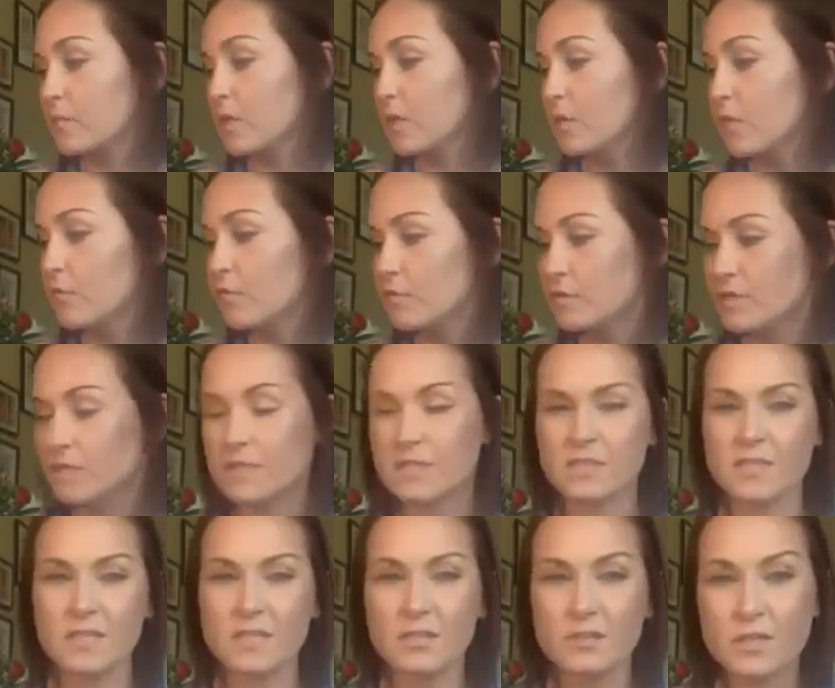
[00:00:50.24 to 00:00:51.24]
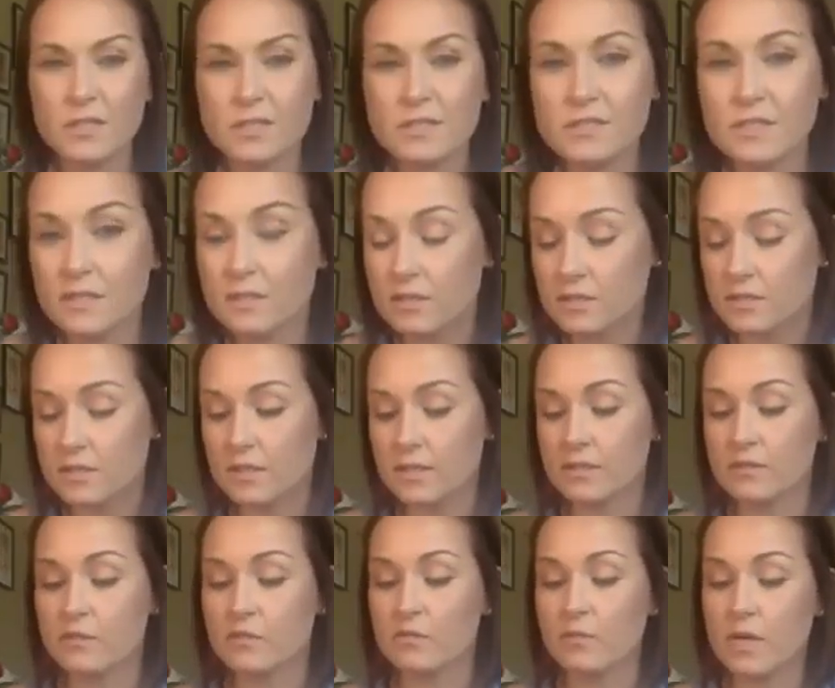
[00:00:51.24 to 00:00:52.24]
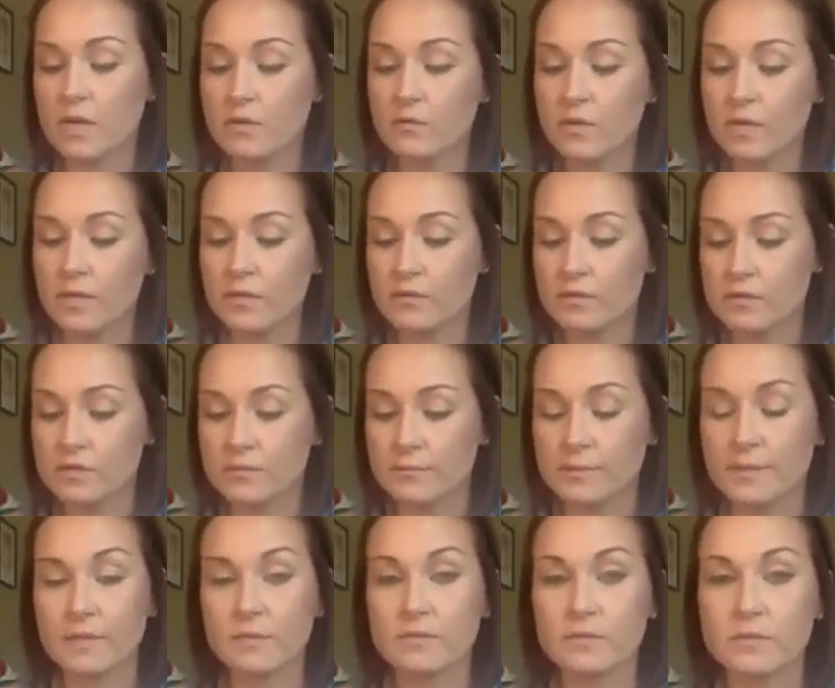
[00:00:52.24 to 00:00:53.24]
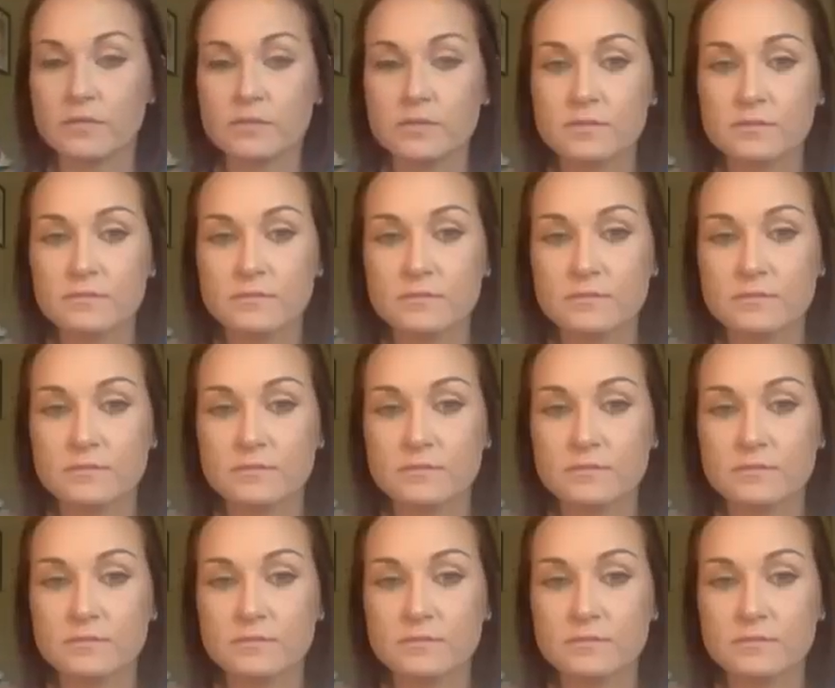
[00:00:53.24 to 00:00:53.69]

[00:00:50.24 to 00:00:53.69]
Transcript: Hopefully can you guys see this like the right way, or is it backwards?